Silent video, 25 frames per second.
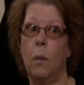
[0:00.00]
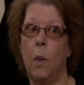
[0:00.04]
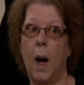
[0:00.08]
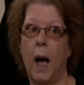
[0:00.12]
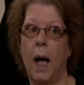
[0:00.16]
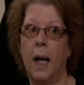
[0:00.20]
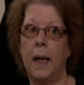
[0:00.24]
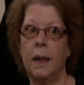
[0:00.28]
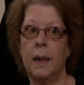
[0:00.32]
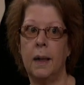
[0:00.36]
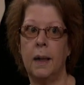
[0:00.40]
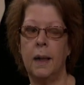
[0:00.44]

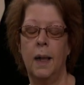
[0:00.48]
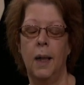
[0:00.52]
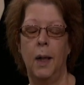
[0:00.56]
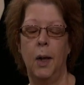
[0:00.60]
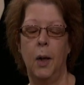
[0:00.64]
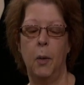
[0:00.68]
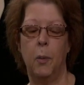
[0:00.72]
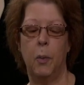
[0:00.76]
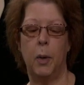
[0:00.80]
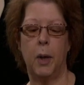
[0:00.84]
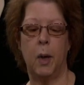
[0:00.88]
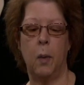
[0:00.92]
like wine,
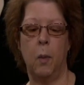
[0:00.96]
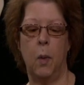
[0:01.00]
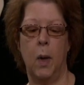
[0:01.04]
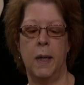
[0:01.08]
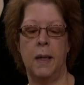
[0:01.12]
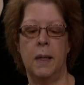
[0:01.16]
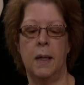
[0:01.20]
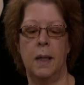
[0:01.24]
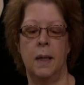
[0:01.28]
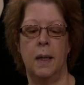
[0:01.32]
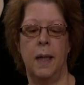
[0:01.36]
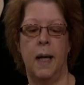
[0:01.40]
but I
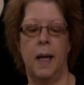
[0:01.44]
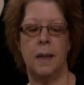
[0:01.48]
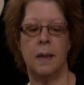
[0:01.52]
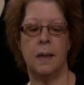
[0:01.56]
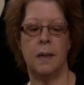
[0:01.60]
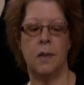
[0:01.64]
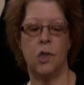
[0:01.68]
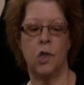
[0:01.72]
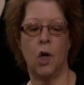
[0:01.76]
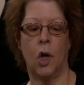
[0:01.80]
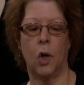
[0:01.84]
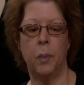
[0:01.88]
wanted
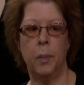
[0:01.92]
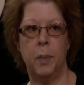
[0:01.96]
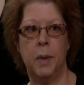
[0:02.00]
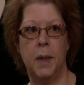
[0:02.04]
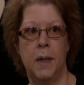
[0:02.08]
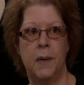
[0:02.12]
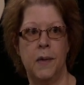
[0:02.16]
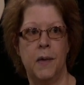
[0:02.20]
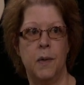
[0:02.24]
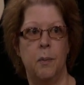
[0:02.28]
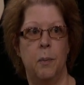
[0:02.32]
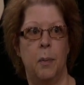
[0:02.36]
that
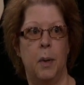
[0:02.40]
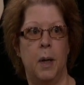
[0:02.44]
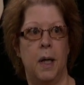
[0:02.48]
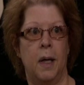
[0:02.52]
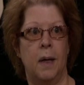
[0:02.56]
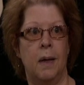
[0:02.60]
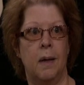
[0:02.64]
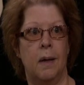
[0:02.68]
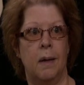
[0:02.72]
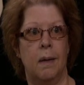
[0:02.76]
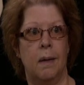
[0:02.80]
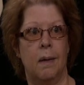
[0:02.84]
sharpness,
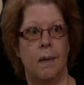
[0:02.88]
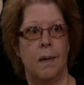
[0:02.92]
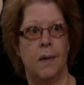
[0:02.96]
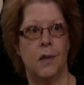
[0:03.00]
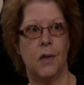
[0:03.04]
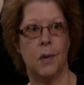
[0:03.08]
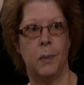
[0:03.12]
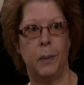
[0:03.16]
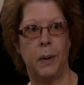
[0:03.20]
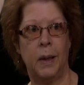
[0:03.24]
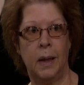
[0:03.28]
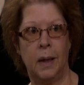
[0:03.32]
but
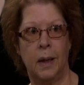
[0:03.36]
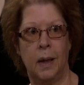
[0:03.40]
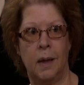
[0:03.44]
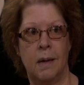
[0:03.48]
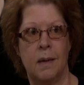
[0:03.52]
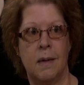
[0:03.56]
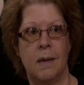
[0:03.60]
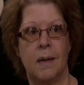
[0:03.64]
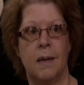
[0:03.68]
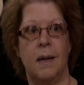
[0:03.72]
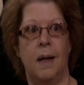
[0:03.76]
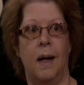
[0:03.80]
the
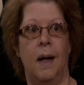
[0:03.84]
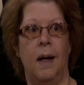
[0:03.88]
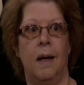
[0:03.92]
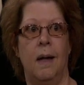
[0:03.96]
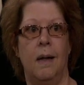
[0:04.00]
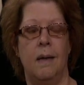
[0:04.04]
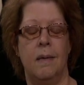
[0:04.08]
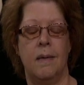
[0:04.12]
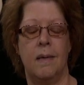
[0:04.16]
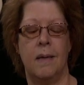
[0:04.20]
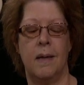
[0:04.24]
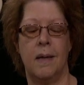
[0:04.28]
sweetness,
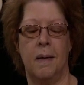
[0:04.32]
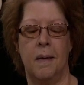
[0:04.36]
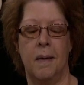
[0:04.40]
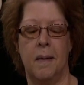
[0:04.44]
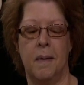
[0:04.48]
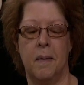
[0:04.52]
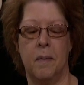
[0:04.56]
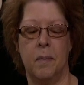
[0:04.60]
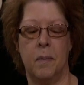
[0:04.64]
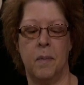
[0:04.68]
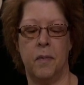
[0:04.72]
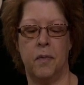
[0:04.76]
yeah. and
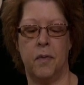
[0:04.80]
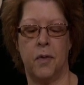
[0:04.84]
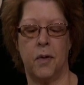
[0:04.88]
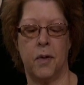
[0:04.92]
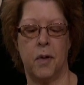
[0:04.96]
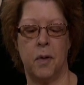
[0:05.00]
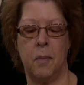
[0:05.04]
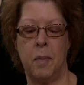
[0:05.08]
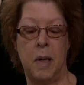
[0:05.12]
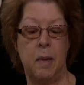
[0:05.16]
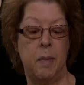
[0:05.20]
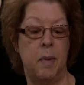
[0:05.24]
um,
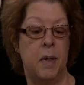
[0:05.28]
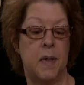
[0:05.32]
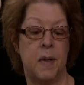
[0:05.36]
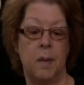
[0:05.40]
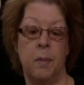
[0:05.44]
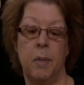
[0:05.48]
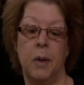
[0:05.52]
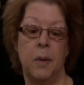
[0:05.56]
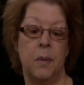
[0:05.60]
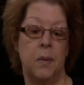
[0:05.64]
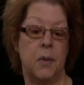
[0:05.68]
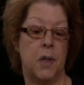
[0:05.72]
for maybe
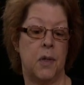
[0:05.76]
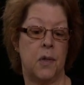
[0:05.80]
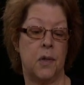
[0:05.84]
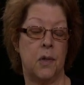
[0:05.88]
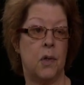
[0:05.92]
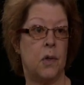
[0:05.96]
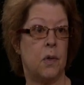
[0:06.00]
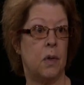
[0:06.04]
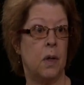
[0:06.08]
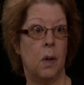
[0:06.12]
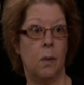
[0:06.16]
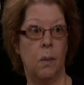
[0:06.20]
somebody who
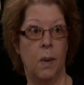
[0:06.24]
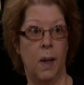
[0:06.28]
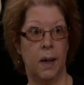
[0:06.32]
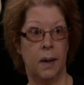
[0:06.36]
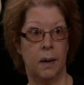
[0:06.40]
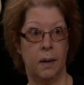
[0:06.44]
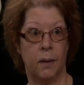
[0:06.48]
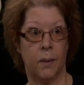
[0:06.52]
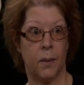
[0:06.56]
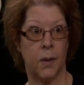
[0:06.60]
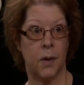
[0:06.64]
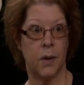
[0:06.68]
doesn't drink
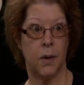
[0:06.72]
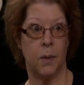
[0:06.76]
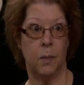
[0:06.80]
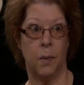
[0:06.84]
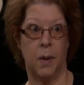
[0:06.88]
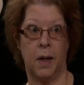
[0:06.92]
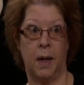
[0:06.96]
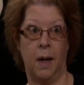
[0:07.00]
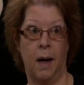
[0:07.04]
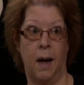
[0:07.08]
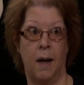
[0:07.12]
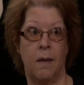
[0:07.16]
wine, or
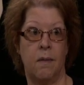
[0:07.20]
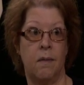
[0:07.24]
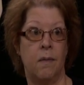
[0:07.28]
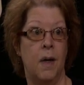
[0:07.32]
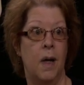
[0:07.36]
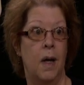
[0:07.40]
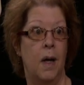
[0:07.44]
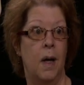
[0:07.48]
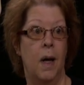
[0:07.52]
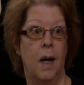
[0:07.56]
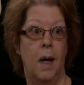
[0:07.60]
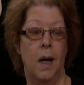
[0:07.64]
you want to
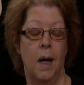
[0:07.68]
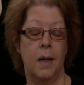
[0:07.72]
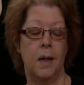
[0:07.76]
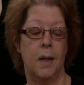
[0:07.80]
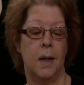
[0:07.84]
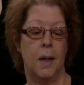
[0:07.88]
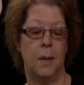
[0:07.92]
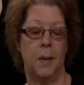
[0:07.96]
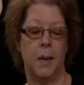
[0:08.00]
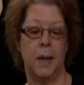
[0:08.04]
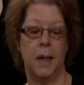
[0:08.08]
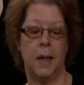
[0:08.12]
have, yeah.
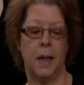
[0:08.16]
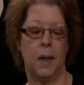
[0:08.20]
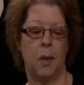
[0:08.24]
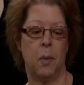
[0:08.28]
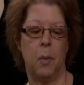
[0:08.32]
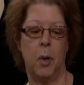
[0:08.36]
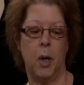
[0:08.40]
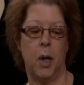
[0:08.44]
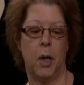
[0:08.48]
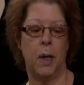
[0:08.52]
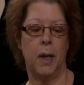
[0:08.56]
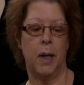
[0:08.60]
you know,
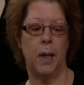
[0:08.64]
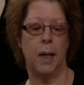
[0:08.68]
at a what,